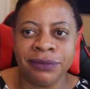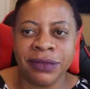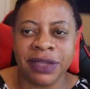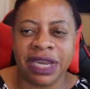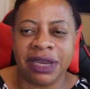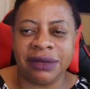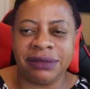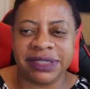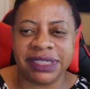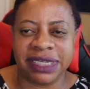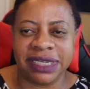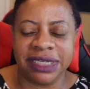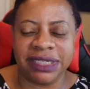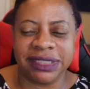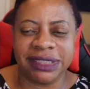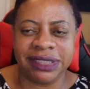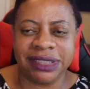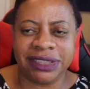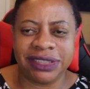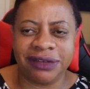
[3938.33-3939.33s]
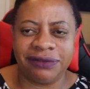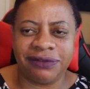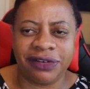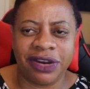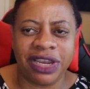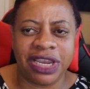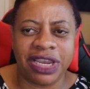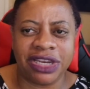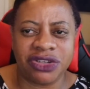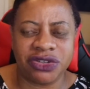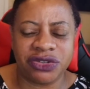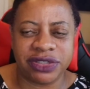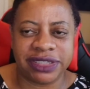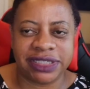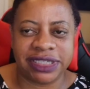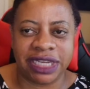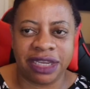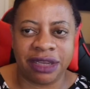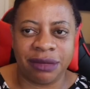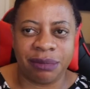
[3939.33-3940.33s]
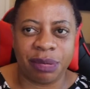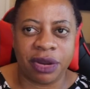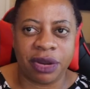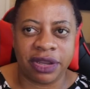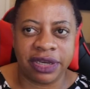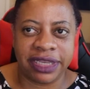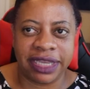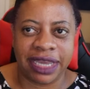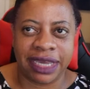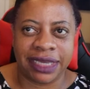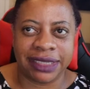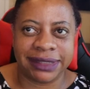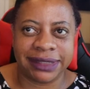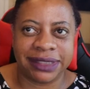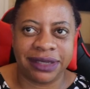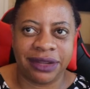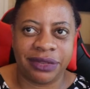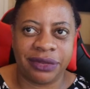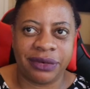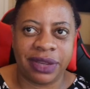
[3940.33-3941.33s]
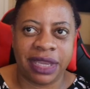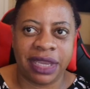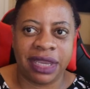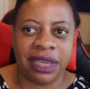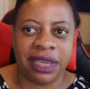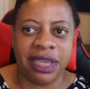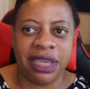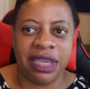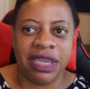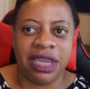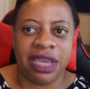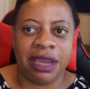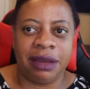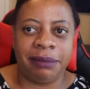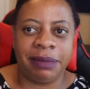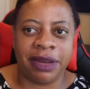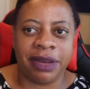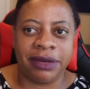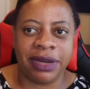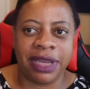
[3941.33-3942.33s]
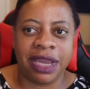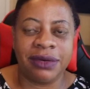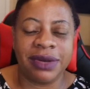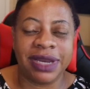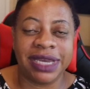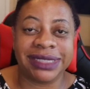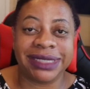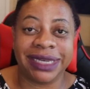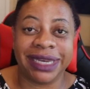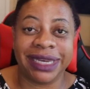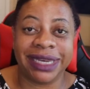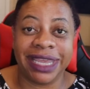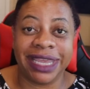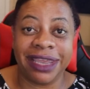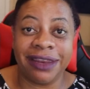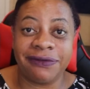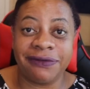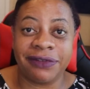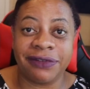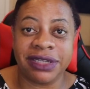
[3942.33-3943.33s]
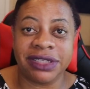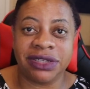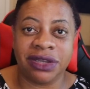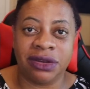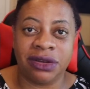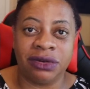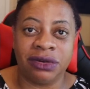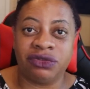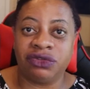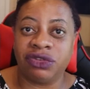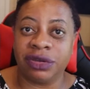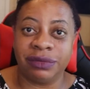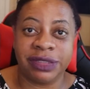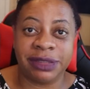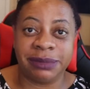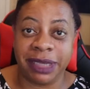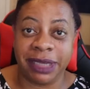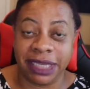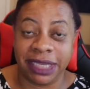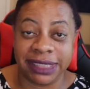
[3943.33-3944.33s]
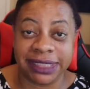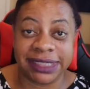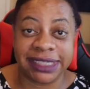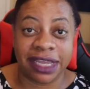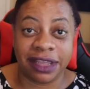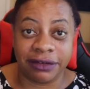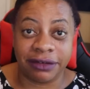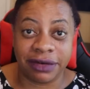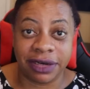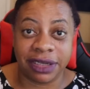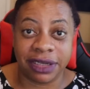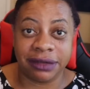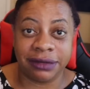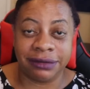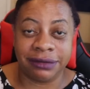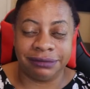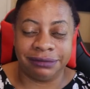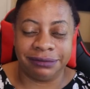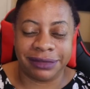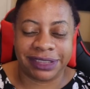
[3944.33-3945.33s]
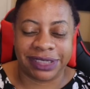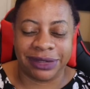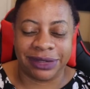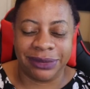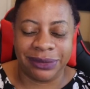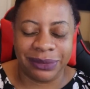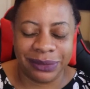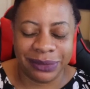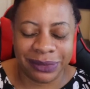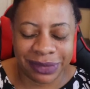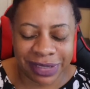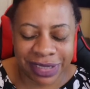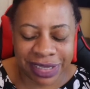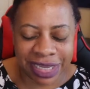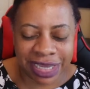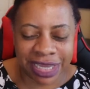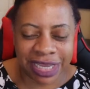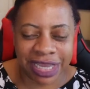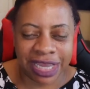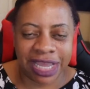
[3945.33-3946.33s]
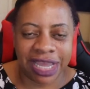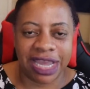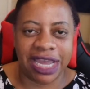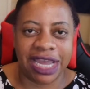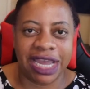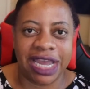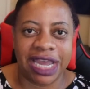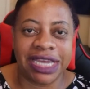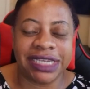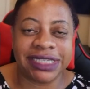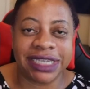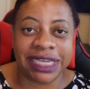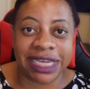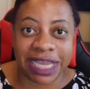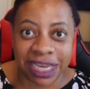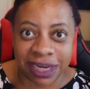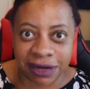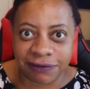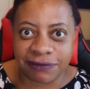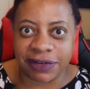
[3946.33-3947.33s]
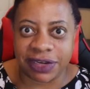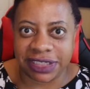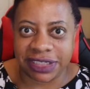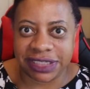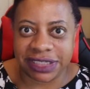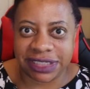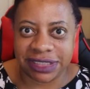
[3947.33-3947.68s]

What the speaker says: I was listening to a very interesting podcast the other day about how, as an infant, Donald Trump was making a salary. So, as an infant,